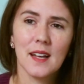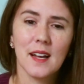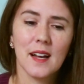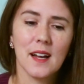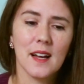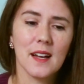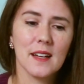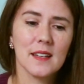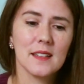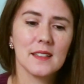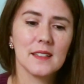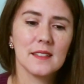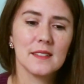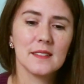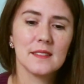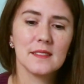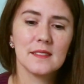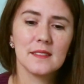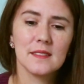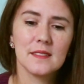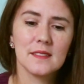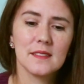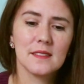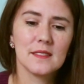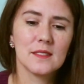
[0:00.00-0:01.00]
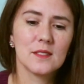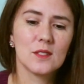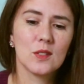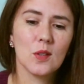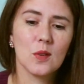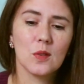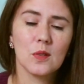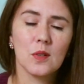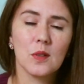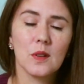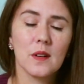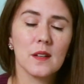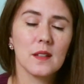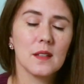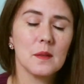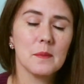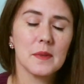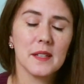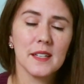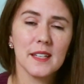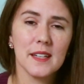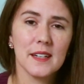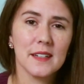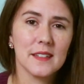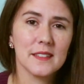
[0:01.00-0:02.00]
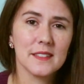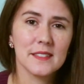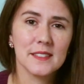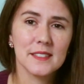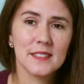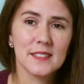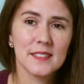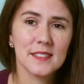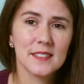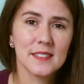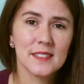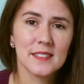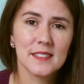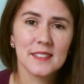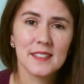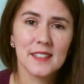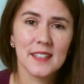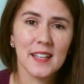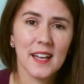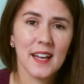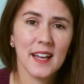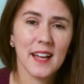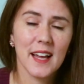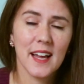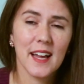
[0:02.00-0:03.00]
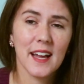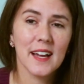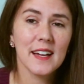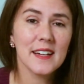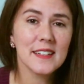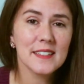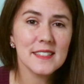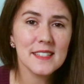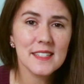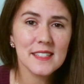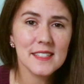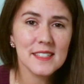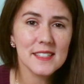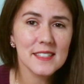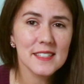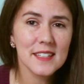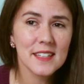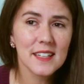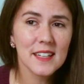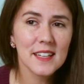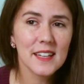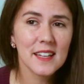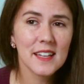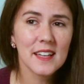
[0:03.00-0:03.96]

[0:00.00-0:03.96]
I don't know anybody else that has